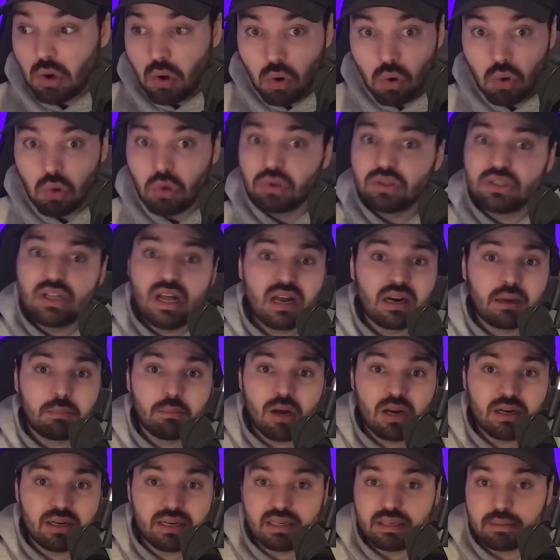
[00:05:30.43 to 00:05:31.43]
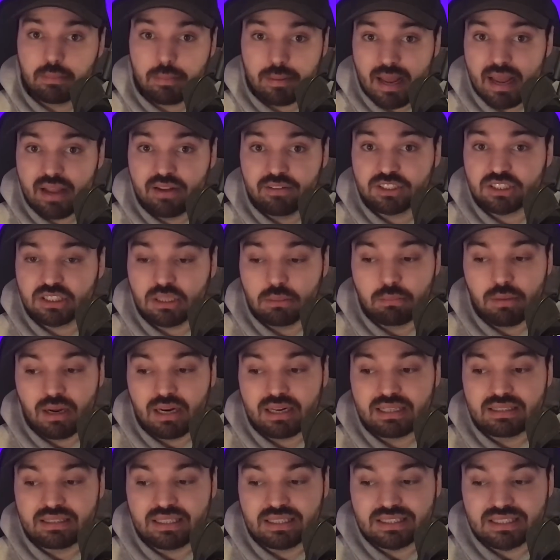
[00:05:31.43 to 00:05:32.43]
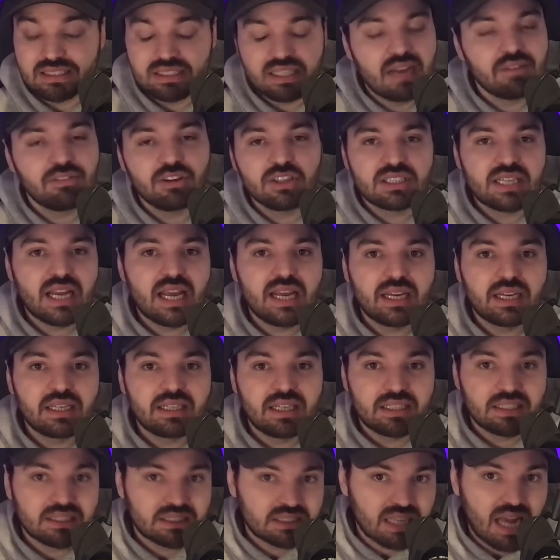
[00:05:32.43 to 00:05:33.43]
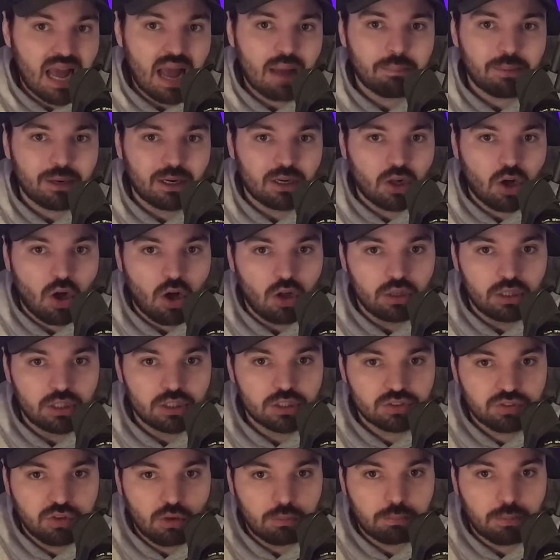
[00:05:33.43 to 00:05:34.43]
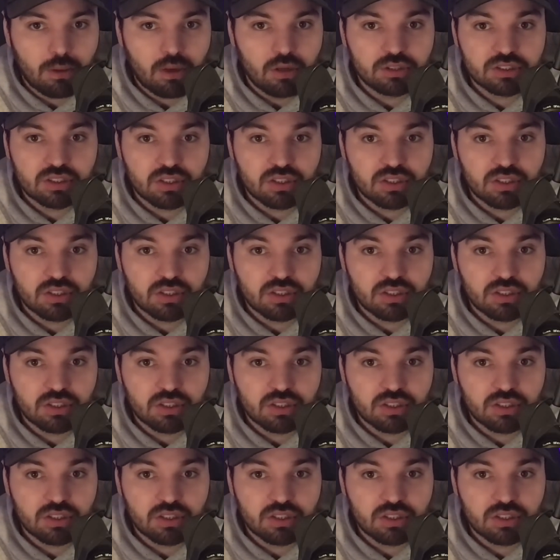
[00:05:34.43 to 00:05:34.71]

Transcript: whole lot of money to pay somebody that's never taken a snap in college football.